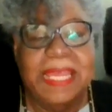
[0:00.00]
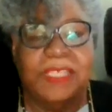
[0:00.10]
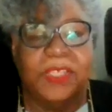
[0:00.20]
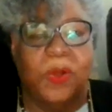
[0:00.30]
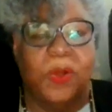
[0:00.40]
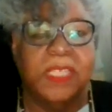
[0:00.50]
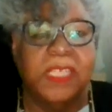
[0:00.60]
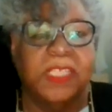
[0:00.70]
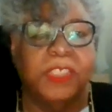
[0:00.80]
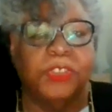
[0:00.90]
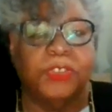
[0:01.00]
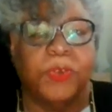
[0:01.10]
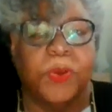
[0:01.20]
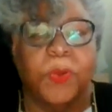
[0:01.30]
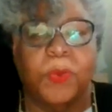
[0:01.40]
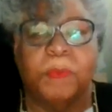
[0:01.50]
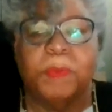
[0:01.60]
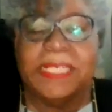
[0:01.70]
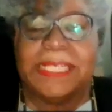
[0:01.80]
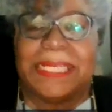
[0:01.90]
it's holding control,
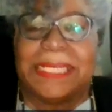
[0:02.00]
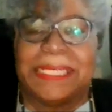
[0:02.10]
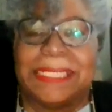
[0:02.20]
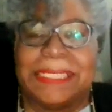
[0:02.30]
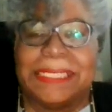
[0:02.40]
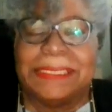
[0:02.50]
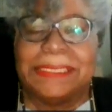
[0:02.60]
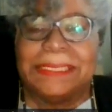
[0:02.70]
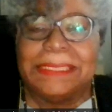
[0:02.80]
but in a